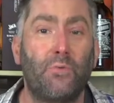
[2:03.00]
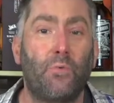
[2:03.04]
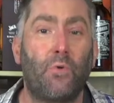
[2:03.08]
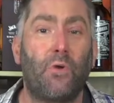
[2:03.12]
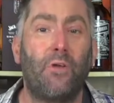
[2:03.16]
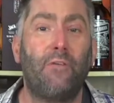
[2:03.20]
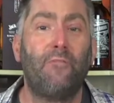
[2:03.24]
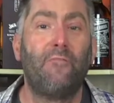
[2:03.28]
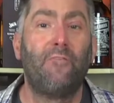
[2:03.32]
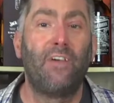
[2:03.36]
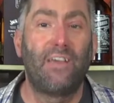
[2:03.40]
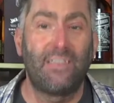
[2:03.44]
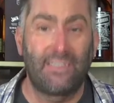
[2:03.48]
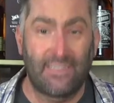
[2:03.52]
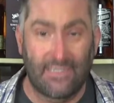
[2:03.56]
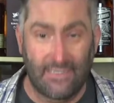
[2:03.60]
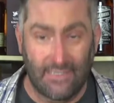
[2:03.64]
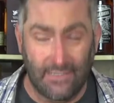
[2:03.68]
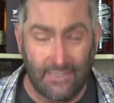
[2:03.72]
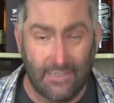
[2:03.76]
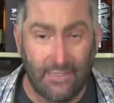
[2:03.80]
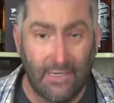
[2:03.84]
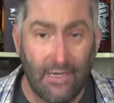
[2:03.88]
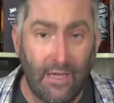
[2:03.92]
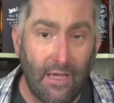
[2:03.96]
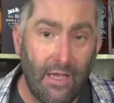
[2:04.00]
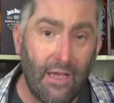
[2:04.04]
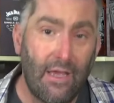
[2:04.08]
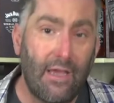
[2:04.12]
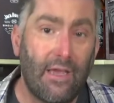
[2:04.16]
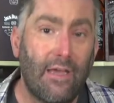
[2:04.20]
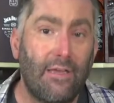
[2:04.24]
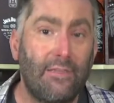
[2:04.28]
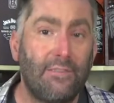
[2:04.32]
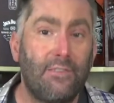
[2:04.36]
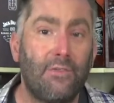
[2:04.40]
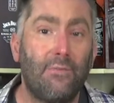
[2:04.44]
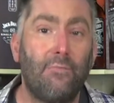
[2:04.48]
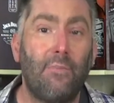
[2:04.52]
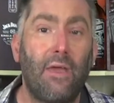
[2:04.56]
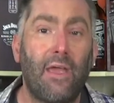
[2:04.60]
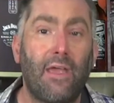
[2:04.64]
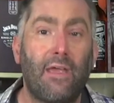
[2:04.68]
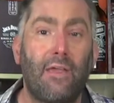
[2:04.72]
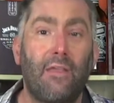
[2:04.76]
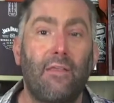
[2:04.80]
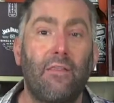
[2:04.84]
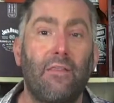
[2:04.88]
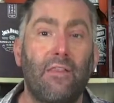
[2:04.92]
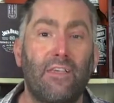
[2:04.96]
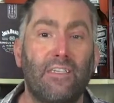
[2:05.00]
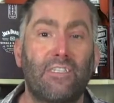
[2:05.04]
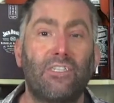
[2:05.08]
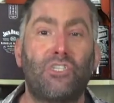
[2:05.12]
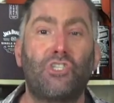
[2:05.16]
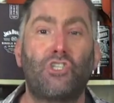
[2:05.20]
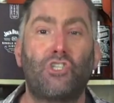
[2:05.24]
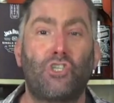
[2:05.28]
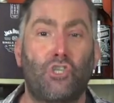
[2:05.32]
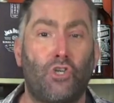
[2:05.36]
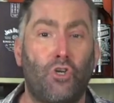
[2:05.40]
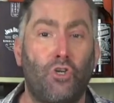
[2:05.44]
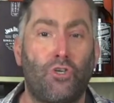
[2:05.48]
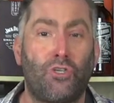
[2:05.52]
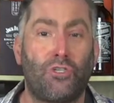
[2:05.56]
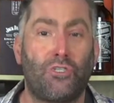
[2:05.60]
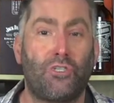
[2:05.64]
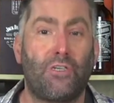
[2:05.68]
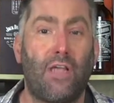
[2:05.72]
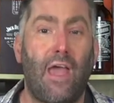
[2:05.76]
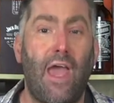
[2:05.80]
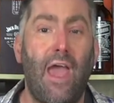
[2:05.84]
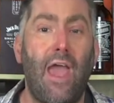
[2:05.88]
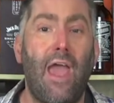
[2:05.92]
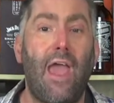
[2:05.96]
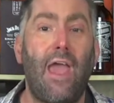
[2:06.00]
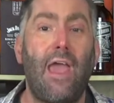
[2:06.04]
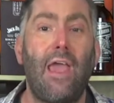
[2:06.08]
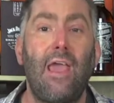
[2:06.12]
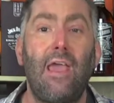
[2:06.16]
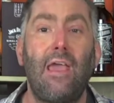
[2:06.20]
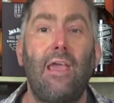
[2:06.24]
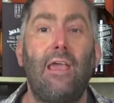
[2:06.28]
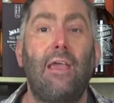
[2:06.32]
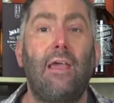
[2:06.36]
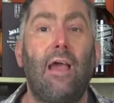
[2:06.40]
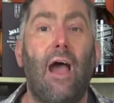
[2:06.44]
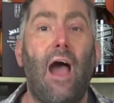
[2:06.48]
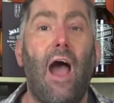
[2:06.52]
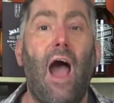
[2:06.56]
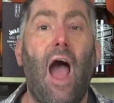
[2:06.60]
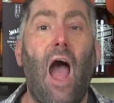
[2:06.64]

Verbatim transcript: were invested into making this church a